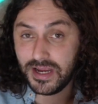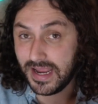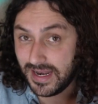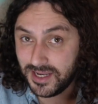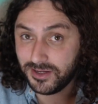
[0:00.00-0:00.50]

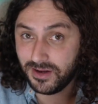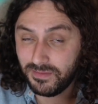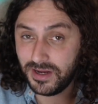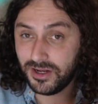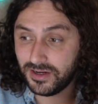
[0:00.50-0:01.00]
it is going to
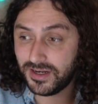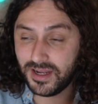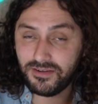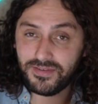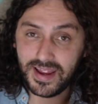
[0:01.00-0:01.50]
be good
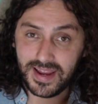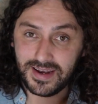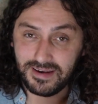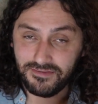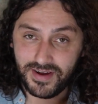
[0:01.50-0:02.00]
enough
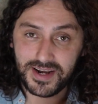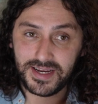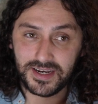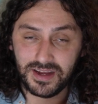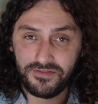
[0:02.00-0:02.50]
and
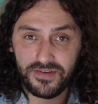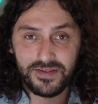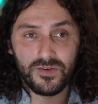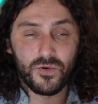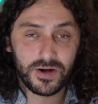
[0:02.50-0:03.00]
inviting enough that
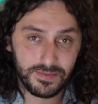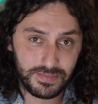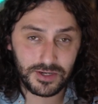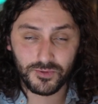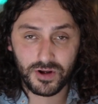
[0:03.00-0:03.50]
they want to
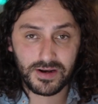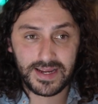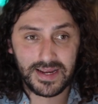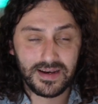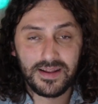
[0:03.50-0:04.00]
be drawn in